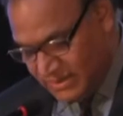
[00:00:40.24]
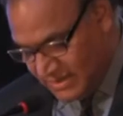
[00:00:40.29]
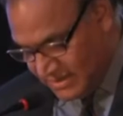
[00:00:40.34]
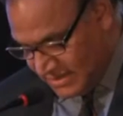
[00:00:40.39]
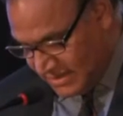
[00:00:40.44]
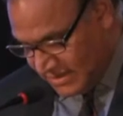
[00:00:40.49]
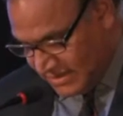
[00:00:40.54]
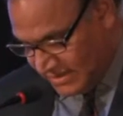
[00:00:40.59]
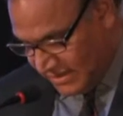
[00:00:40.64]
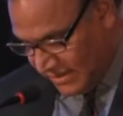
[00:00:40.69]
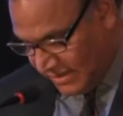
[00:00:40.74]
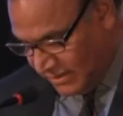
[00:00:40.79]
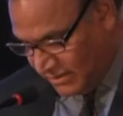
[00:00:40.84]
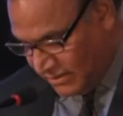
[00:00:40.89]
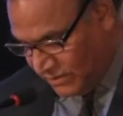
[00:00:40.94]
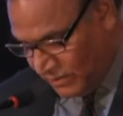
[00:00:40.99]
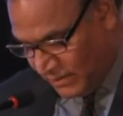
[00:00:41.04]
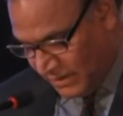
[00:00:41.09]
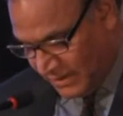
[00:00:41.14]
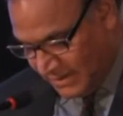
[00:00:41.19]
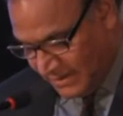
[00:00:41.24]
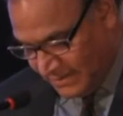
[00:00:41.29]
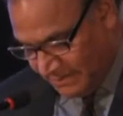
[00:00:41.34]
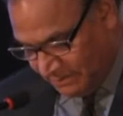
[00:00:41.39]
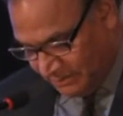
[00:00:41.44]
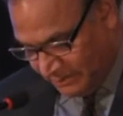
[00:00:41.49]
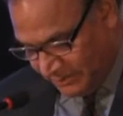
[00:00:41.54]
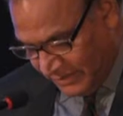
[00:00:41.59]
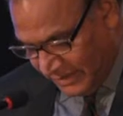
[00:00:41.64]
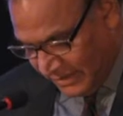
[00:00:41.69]
this is the second award.
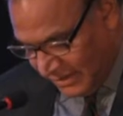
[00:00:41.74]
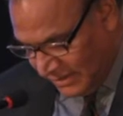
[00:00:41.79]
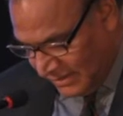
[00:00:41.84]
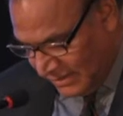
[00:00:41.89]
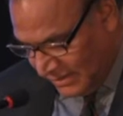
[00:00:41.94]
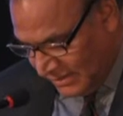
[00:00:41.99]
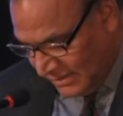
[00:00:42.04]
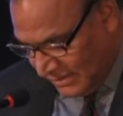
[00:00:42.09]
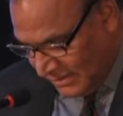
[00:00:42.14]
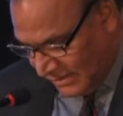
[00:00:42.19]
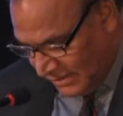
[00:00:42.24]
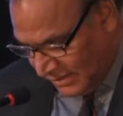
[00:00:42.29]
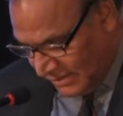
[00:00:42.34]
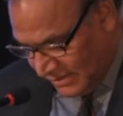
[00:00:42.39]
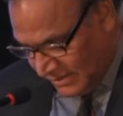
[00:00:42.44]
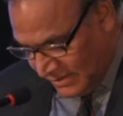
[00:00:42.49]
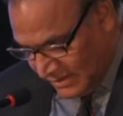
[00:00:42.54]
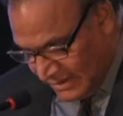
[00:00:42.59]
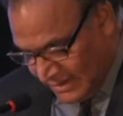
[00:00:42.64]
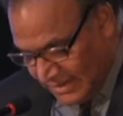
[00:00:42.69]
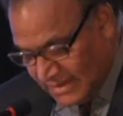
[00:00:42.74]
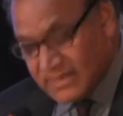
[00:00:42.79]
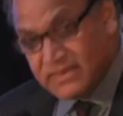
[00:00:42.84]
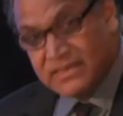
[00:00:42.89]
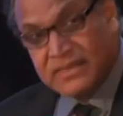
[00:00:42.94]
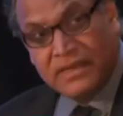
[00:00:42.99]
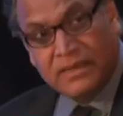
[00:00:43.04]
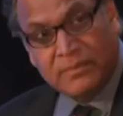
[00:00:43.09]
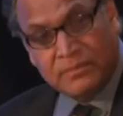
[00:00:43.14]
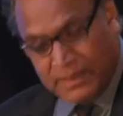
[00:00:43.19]
I
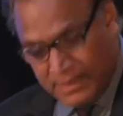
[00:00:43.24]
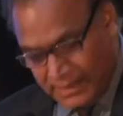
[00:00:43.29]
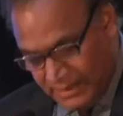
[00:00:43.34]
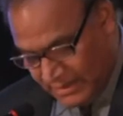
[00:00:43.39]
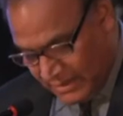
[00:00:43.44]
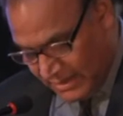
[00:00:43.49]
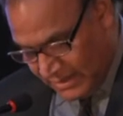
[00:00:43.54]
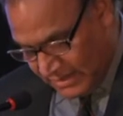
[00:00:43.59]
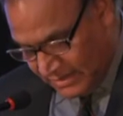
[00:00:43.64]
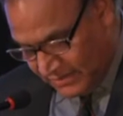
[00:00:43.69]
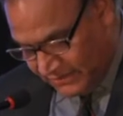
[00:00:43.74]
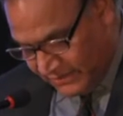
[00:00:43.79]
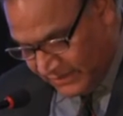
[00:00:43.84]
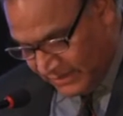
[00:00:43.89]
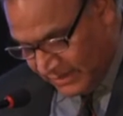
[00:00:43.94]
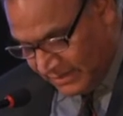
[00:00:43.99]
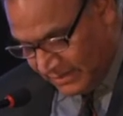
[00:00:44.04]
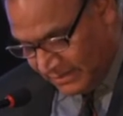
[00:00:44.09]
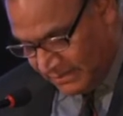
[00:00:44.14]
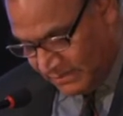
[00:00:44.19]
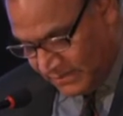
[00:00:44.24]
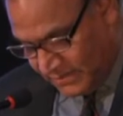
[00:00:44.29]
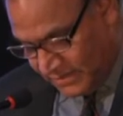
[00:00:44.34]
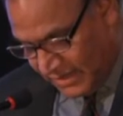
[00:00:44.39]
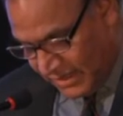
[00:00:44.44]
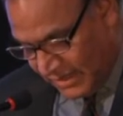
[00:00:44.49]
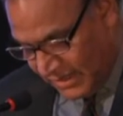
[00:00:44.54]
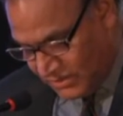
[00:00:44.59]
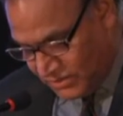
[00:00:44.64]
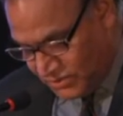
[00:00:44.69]
extend my heartfelt
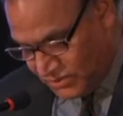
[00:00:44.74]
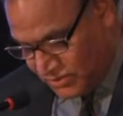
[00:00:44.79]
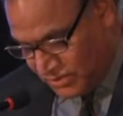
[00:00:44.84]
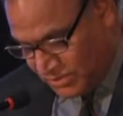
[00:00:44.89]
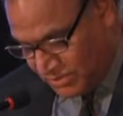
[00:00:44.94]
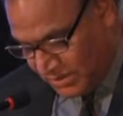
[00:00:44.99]
thanks to the